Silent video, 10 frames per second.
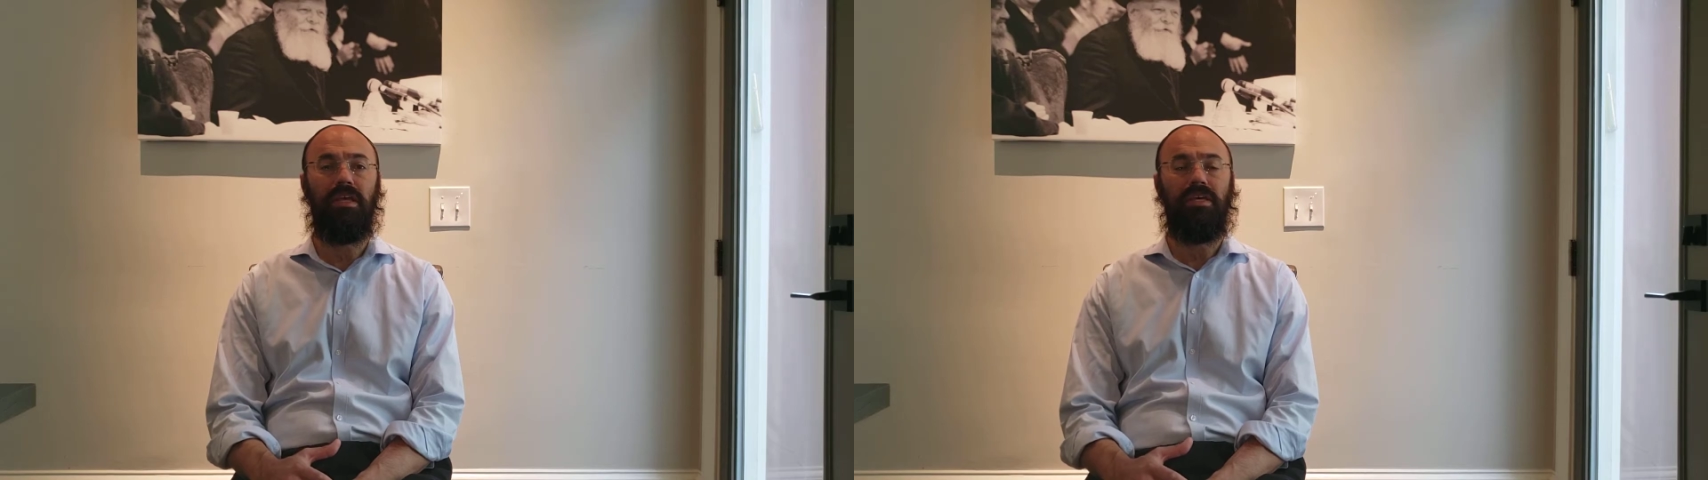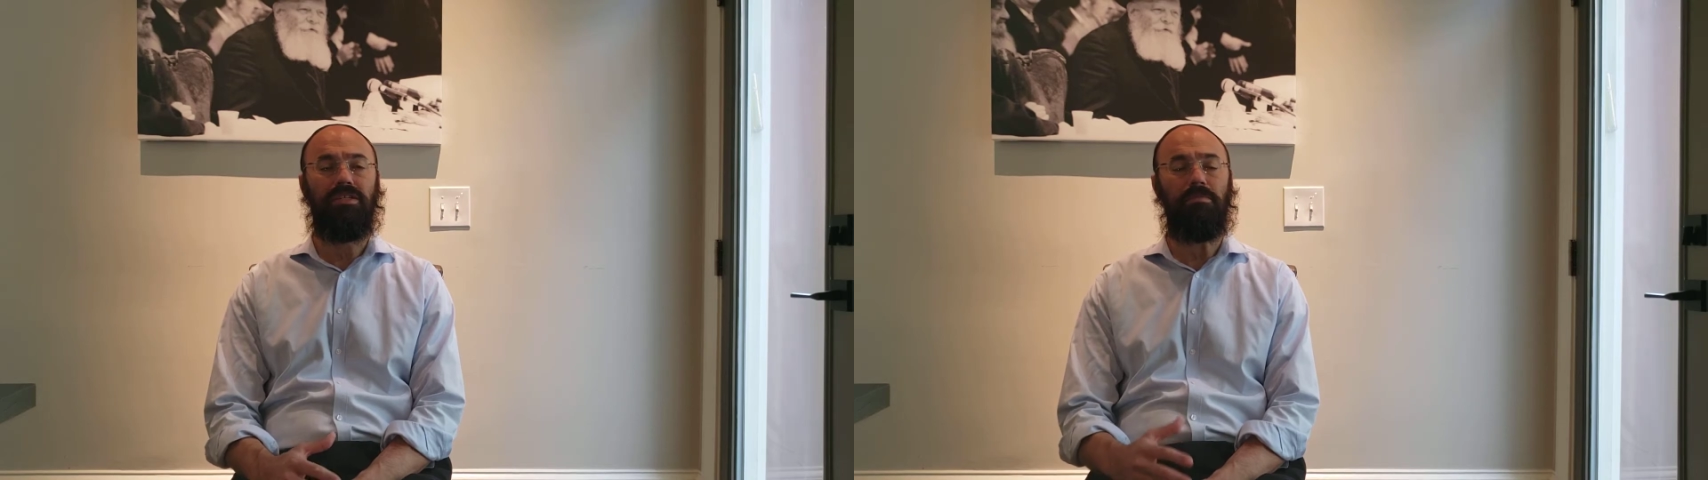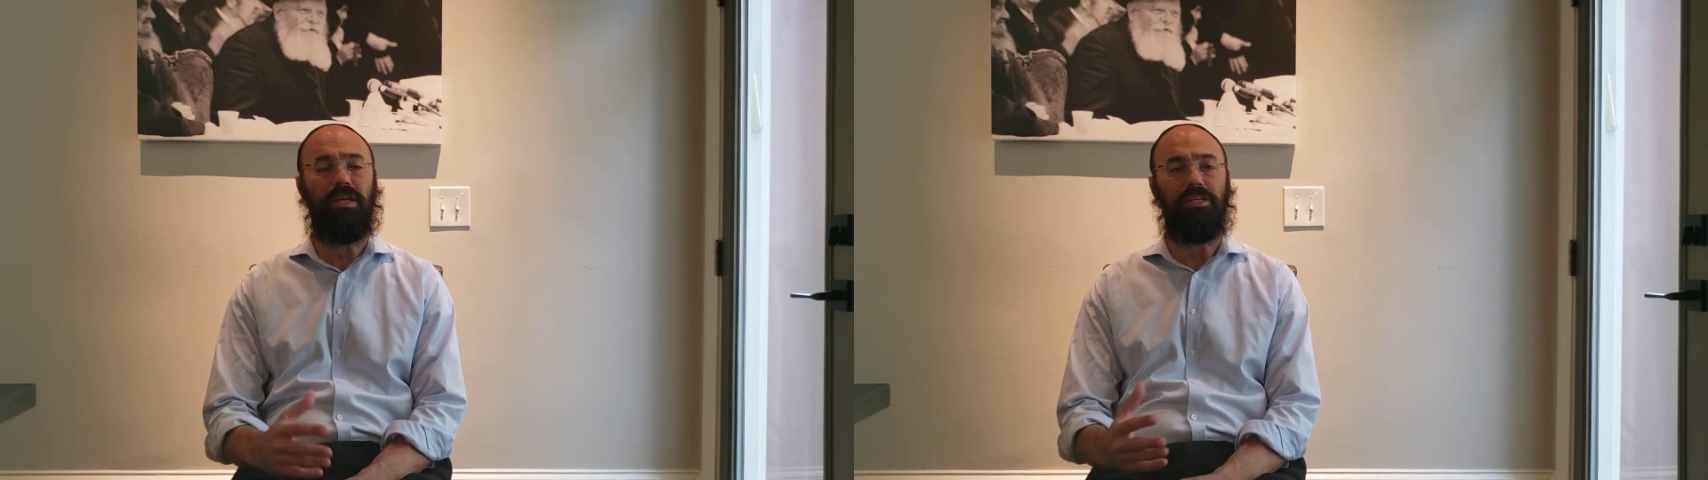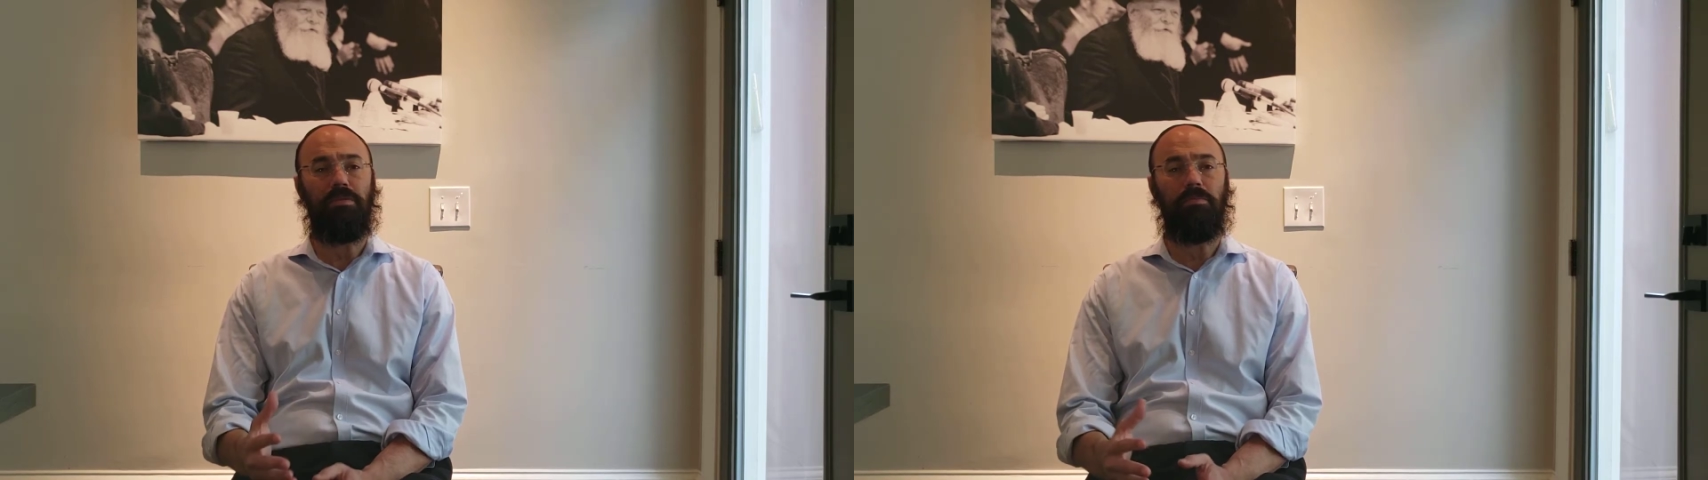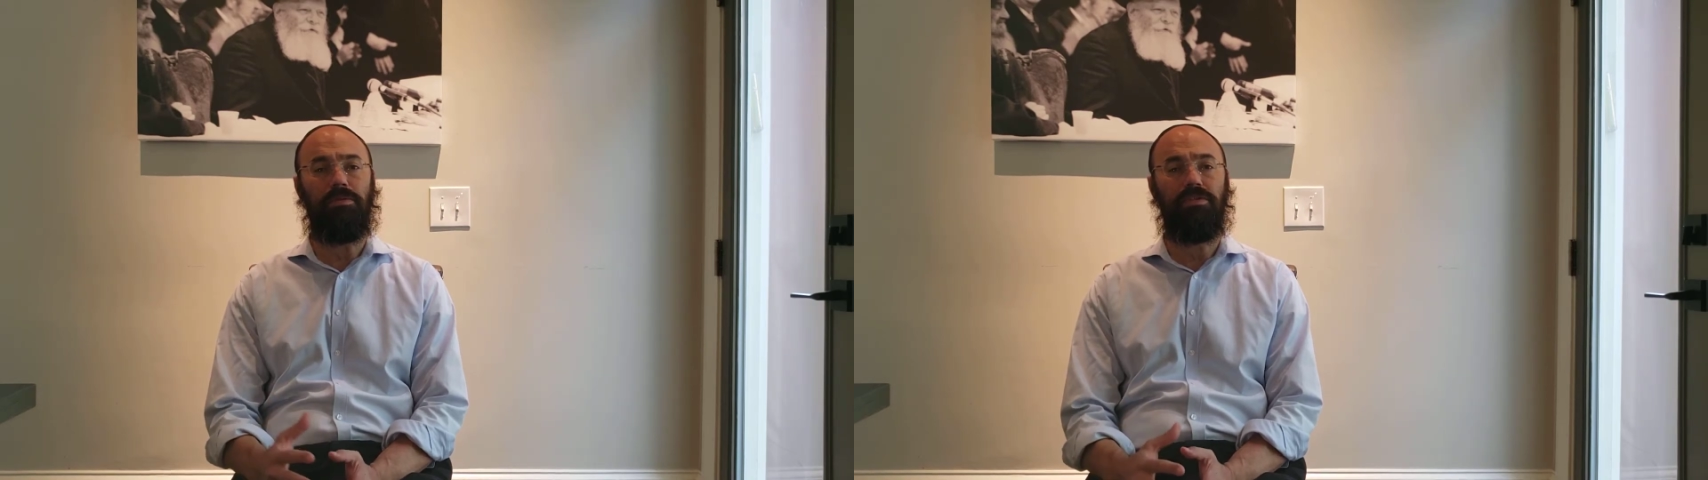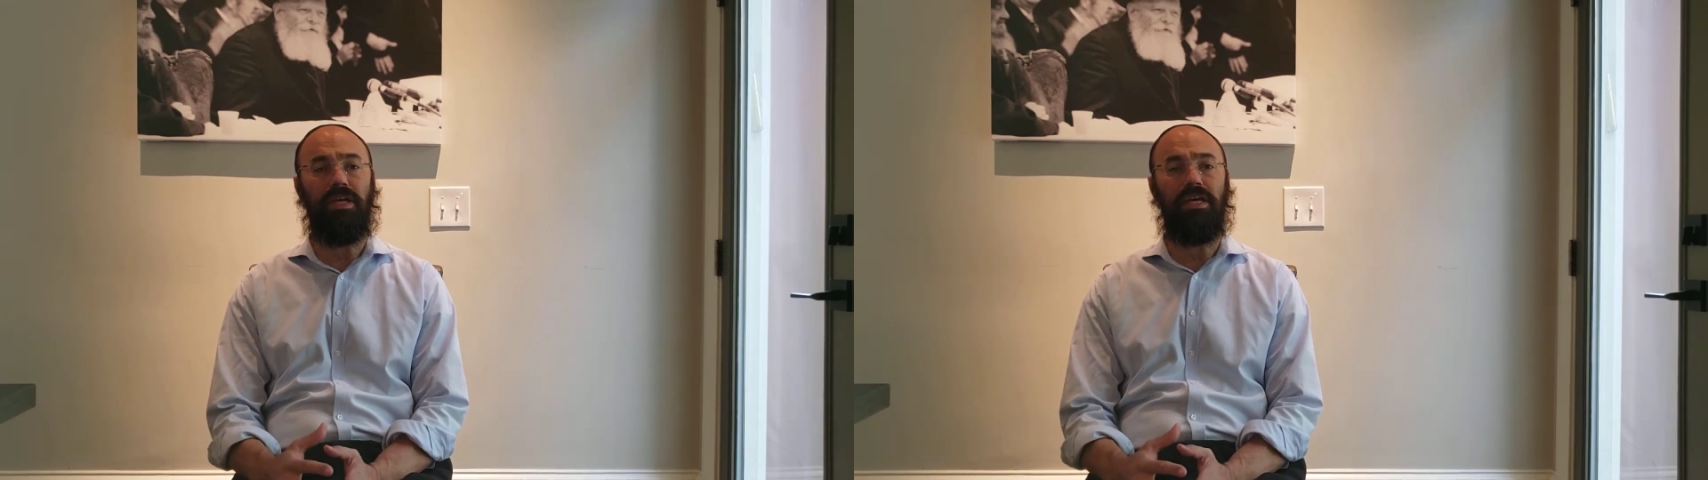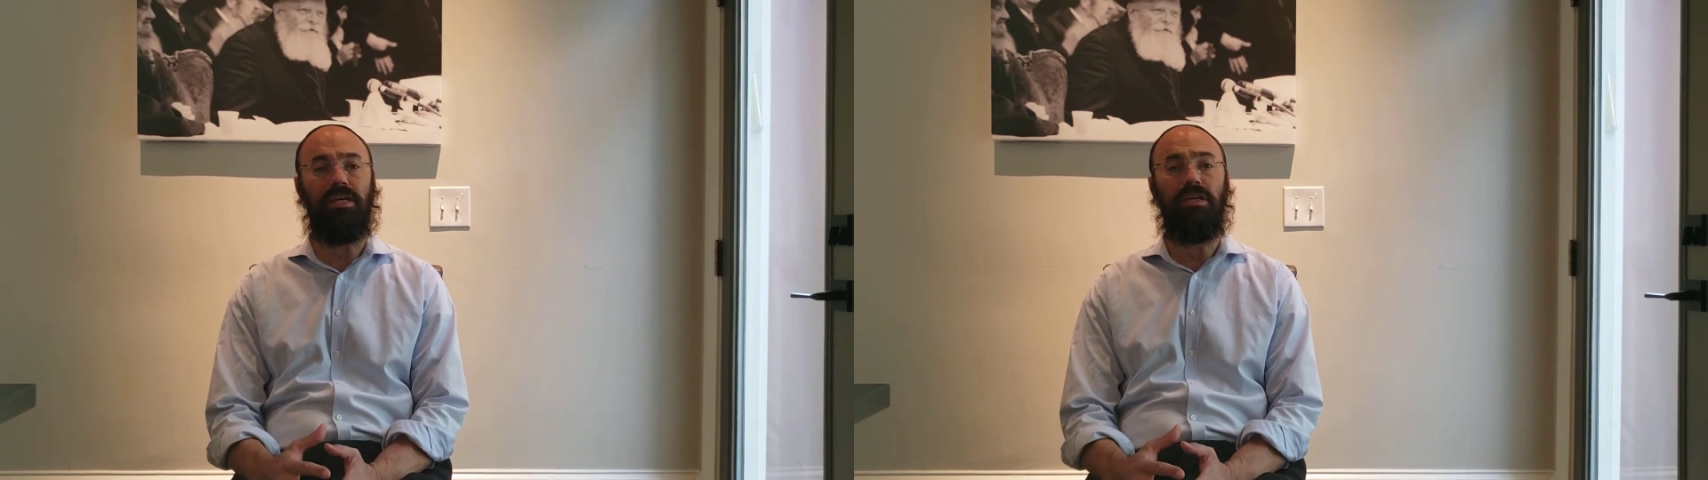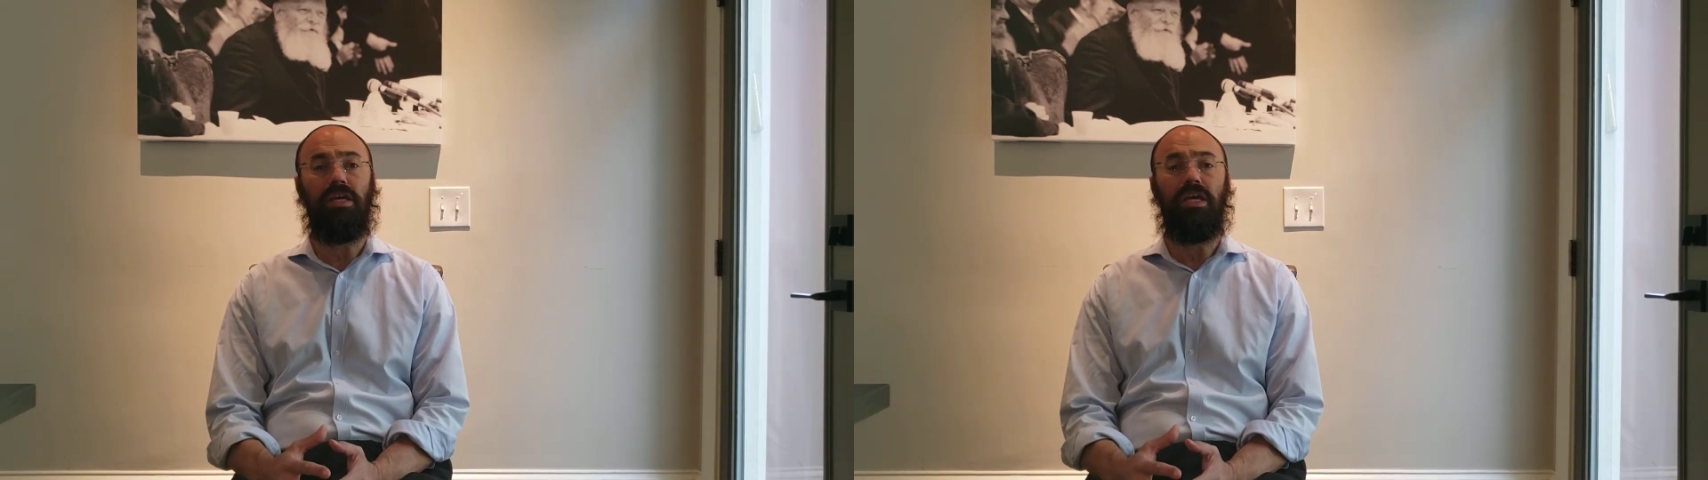Sometimes people
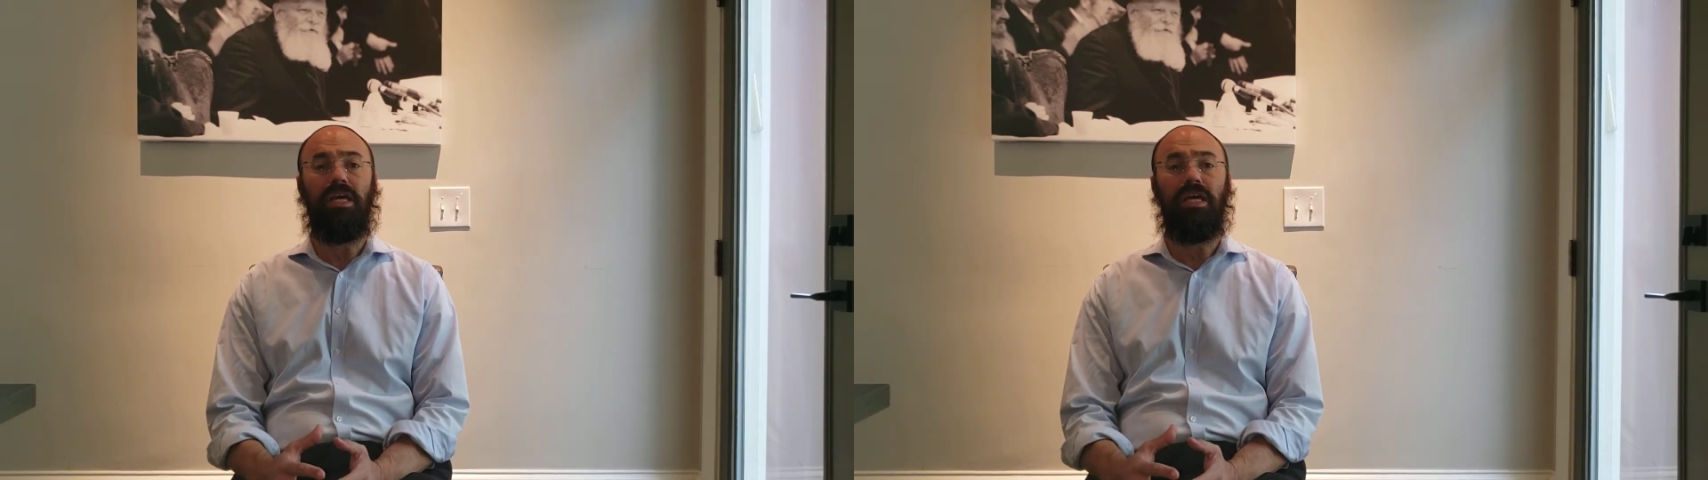say,